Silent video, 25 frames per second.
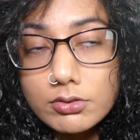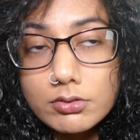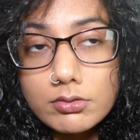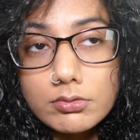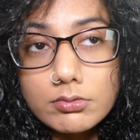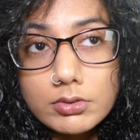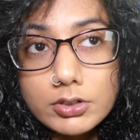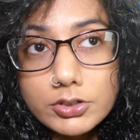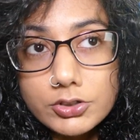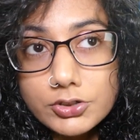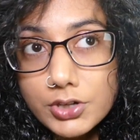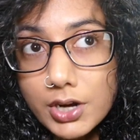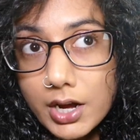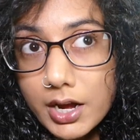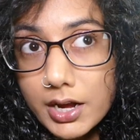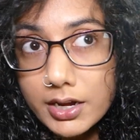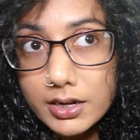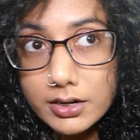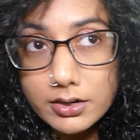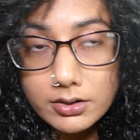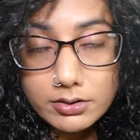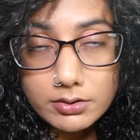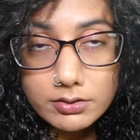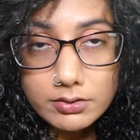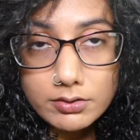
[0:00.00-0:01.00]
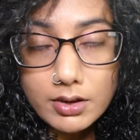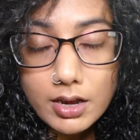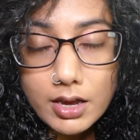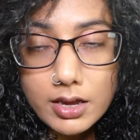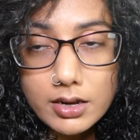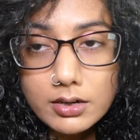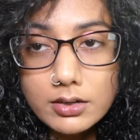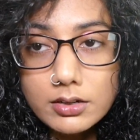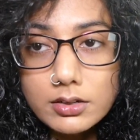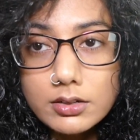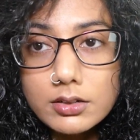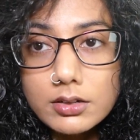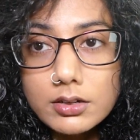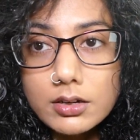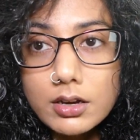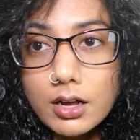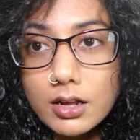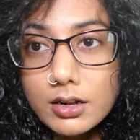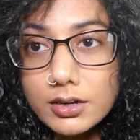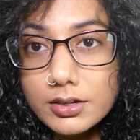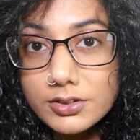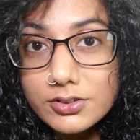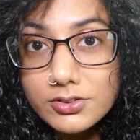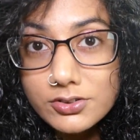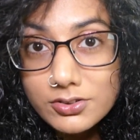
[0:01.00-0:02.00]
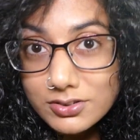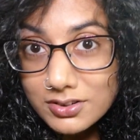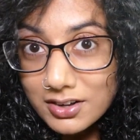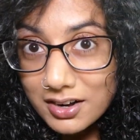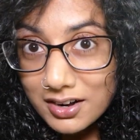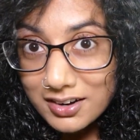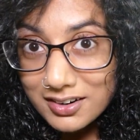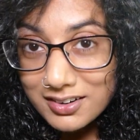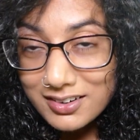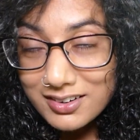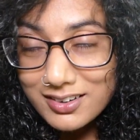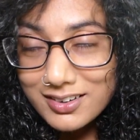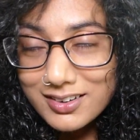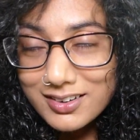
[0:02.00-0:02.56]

which I understand, college is hard,